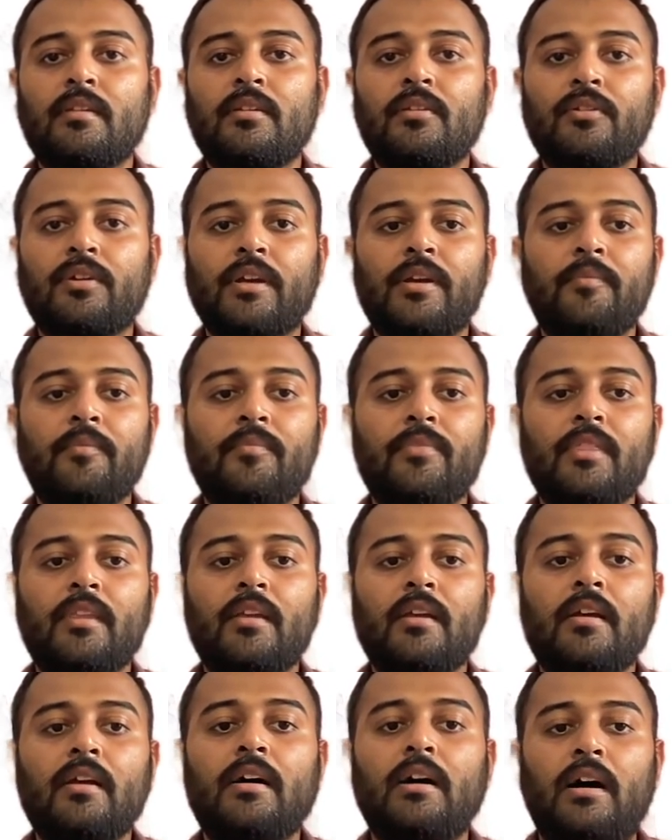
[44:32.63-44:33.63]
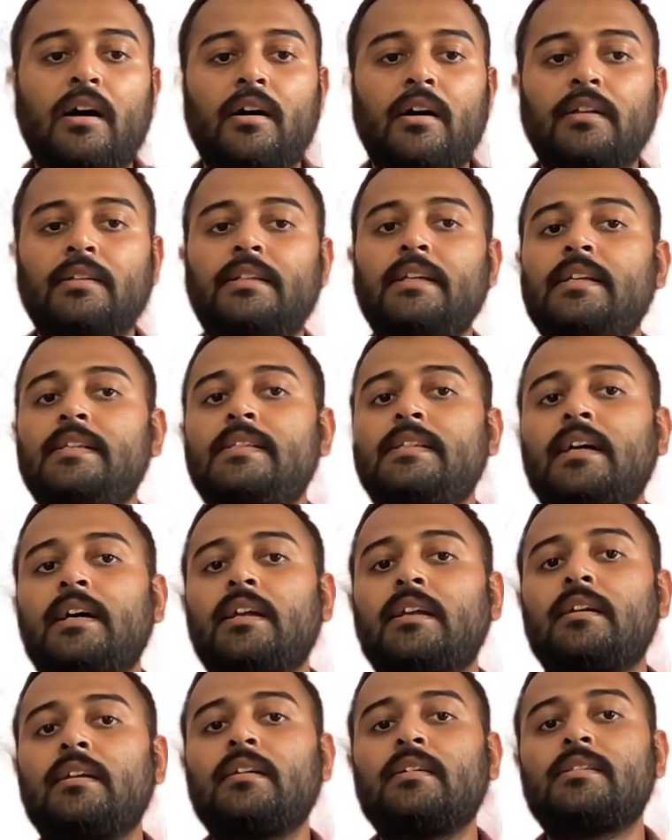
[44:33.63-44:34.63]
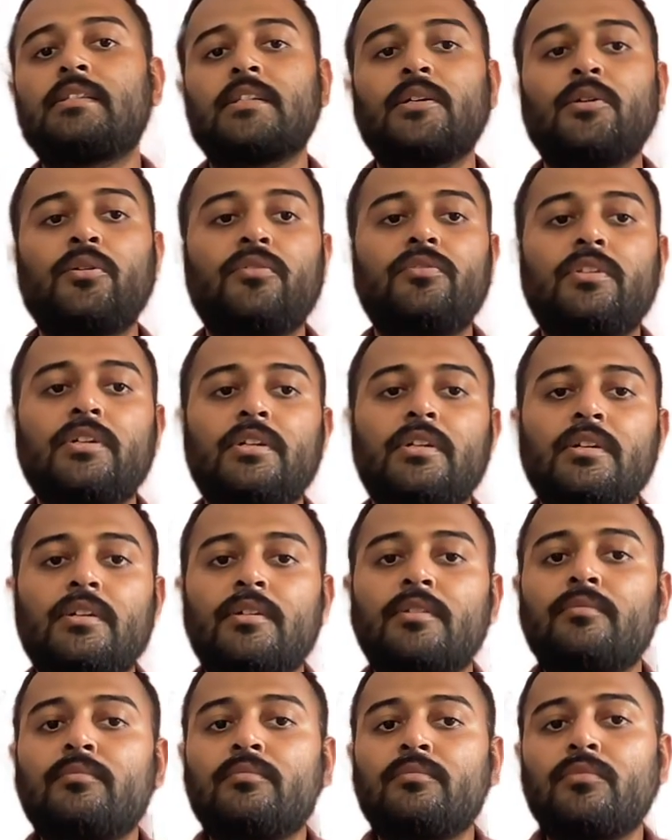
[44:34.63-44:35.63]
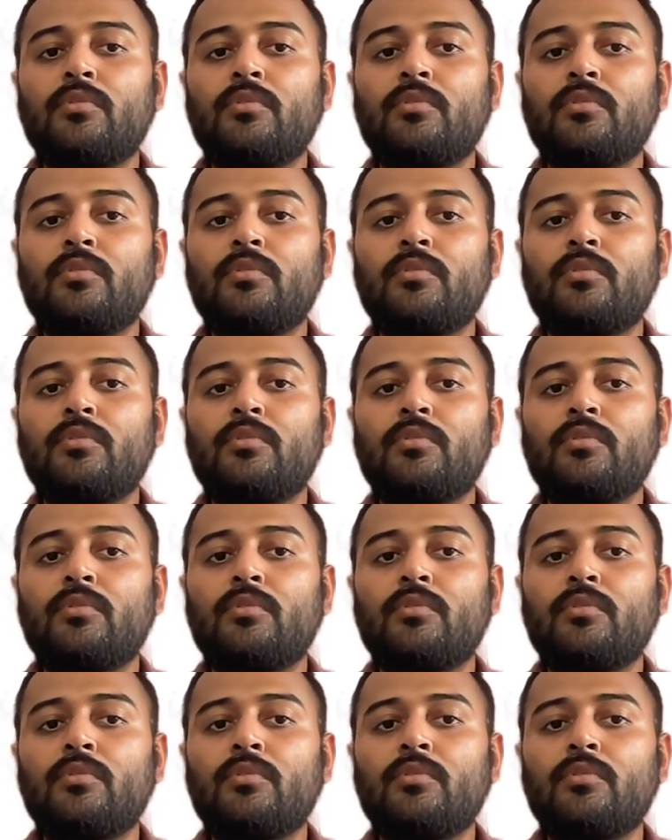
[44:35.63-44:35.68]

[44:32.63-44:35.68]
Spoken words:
Okay. These are some of the,